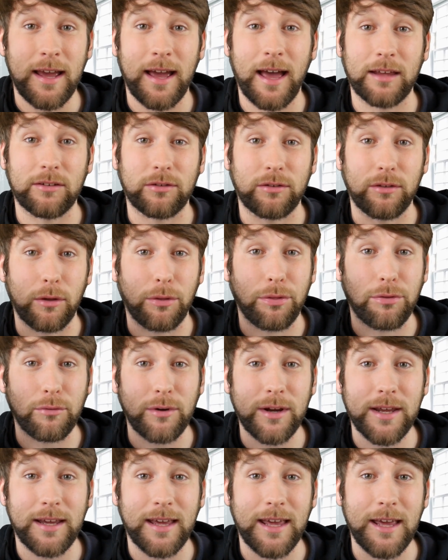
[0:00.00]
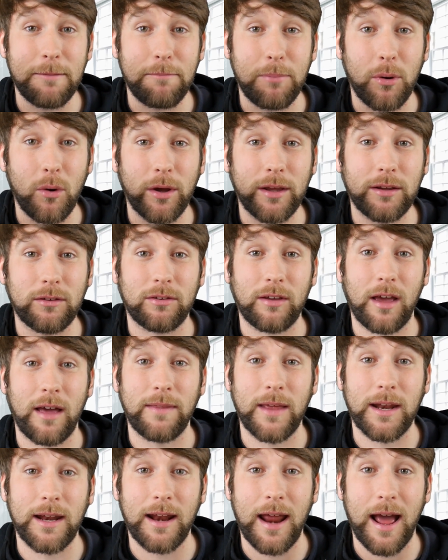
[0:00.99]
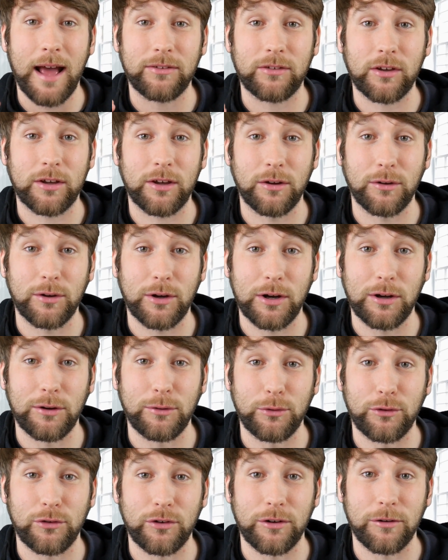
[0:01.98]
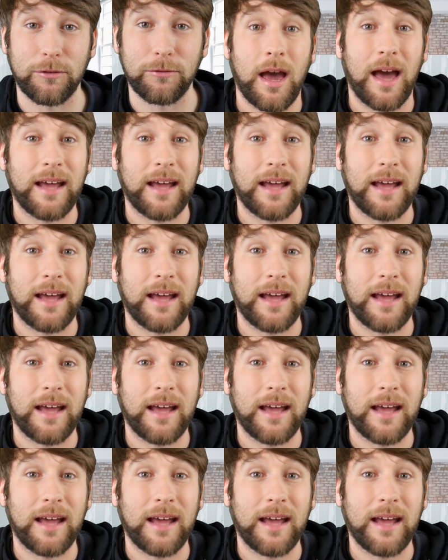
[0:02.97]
it has the 3 key points, and then it has a conclusion.